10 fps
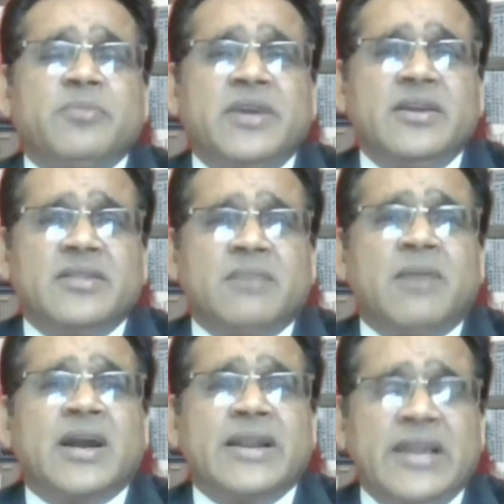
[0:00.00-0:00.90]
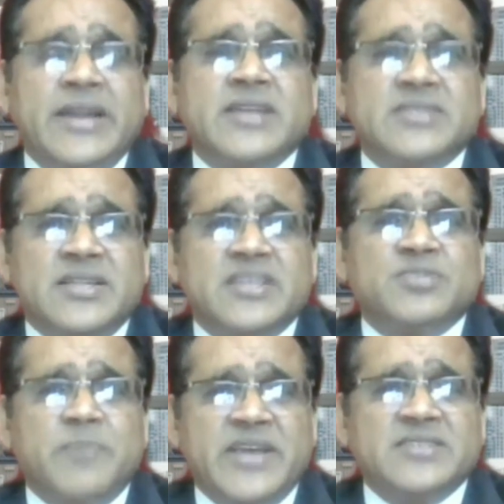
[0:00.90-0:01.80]
to be the market leaders in
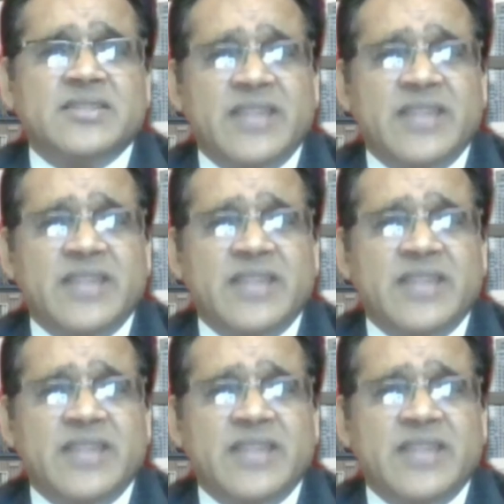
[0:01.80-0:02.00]
this space.